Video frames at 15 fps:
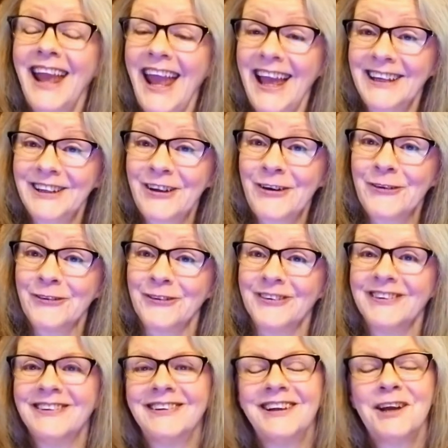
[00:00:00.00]

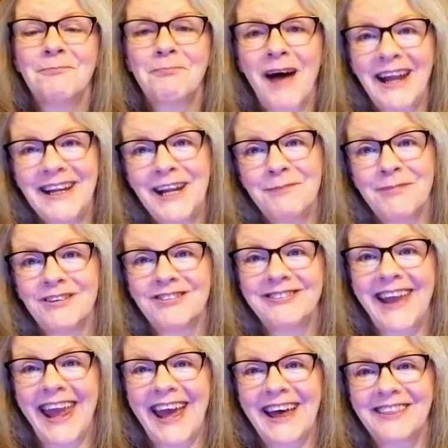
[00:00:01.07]
Hello, my name is
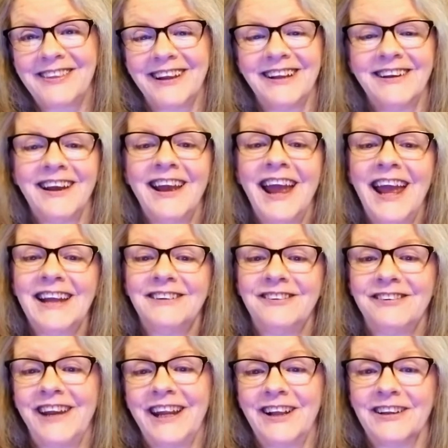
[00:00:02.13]
Kathy, and
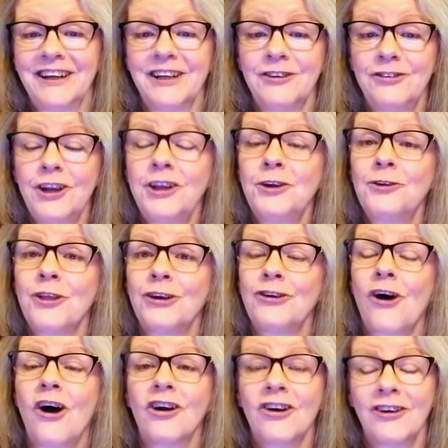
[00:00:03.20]
today I'll continue the
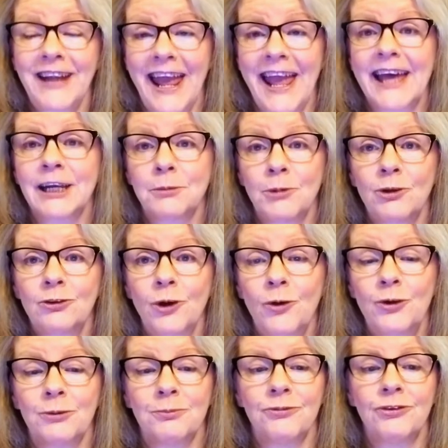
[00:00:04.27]
talk on animal
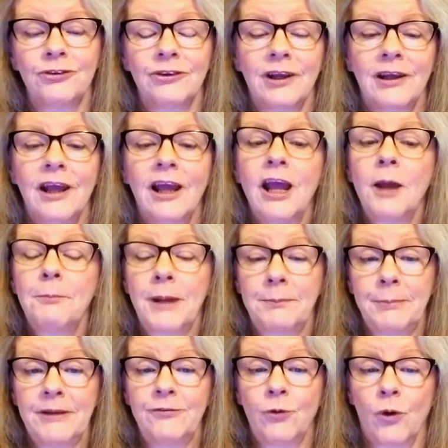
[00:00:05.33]
totems. But
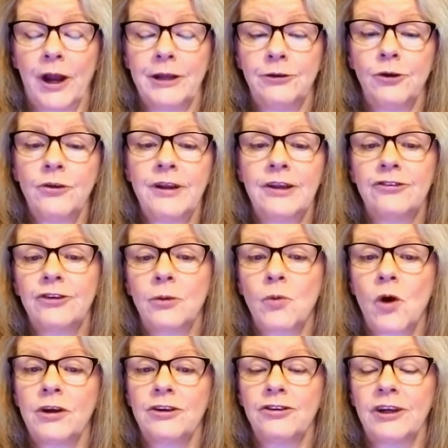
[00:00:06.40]
before I do this, I
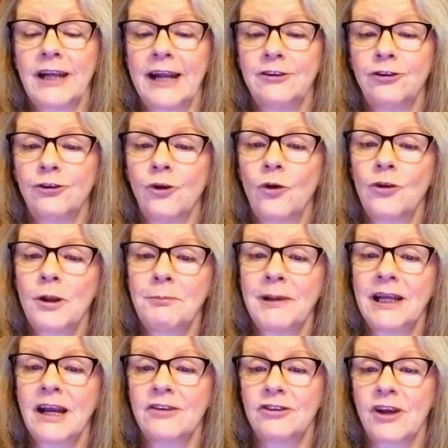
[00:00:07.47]
wanted to let you know that
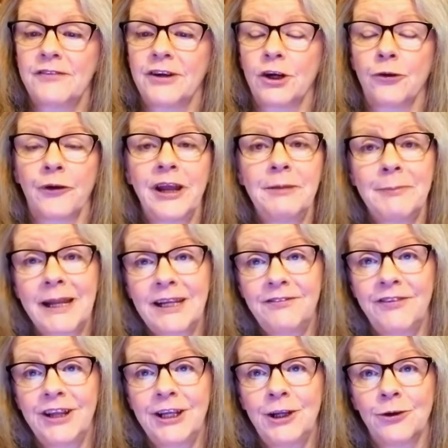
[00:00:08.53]
because I have a great many
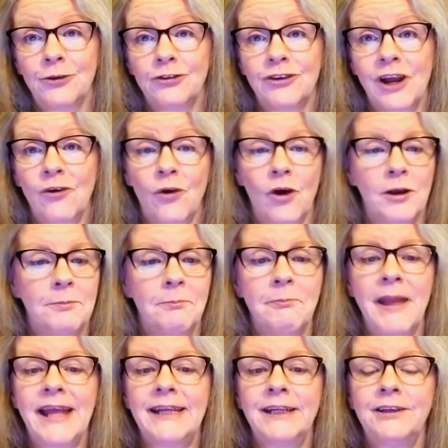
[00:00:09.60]
videos now on
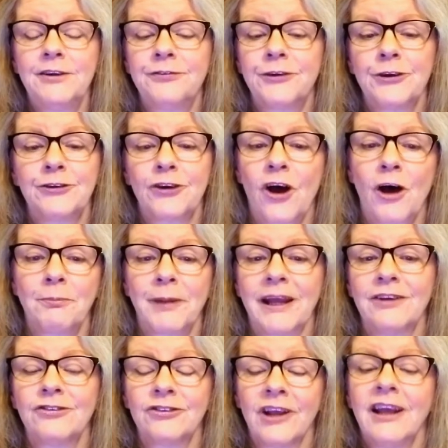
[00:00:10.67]
many different
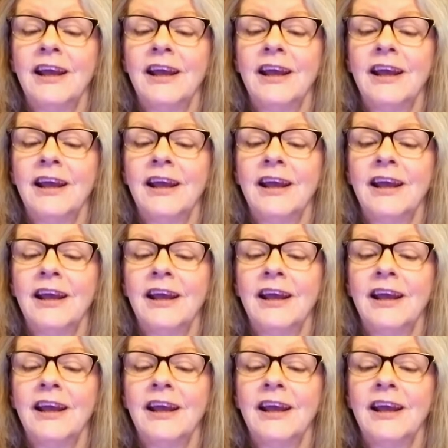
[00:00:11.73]
topics,